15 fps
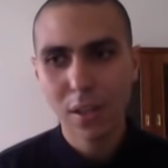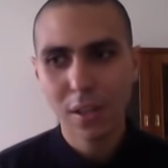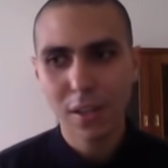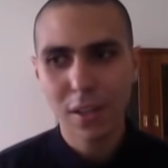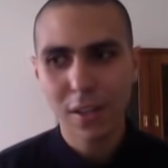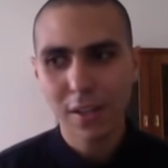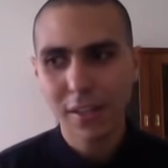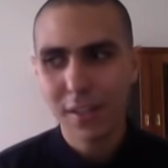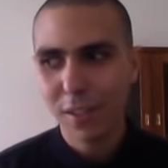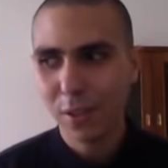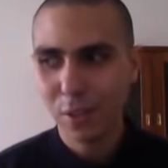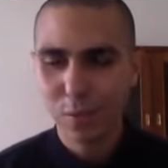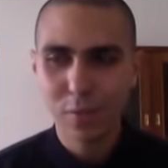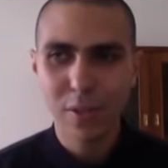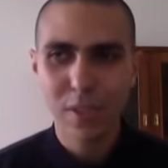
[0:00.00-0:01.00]
Like,
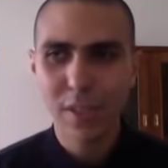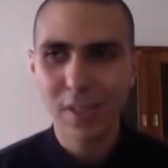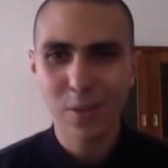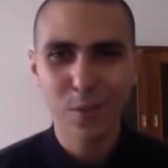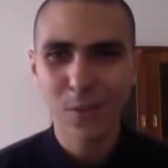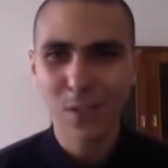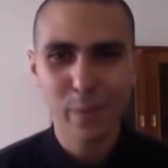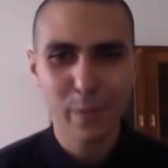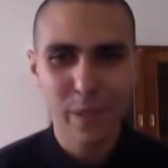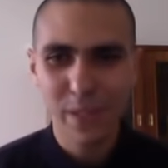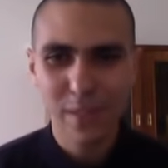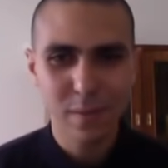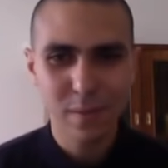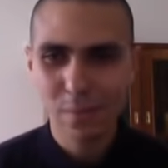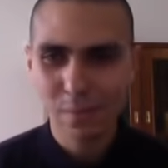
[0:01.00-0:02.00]
hopefully, I don't
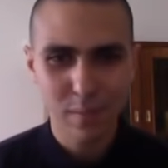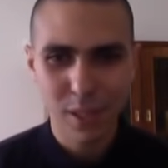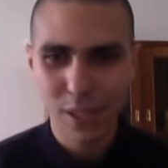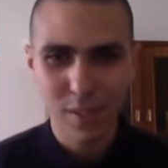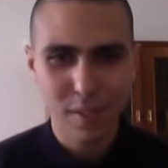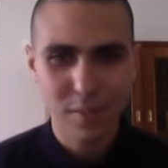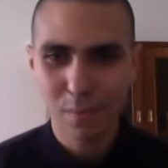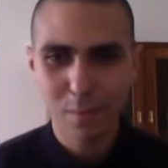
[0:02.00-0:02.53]
spend like